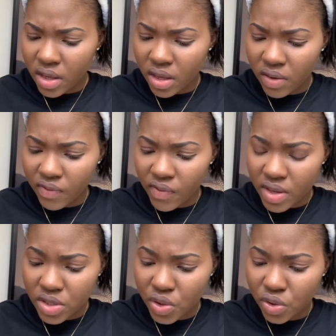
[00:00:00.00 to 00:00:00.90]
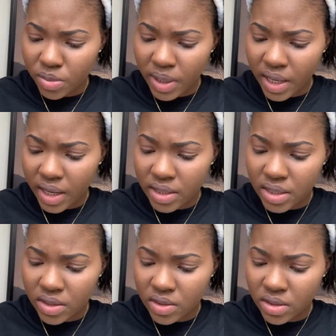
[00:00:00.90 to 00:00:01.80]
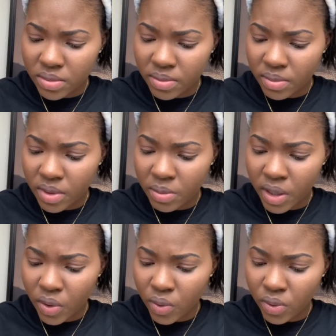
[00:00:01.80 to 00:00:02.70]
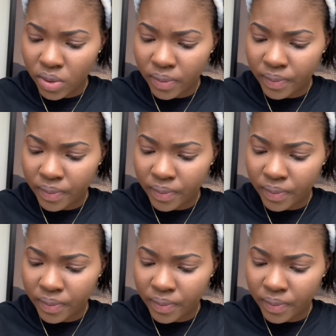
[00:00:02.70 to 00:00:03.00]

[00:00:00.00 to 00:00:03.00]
your face scrub, like I tend to make my own.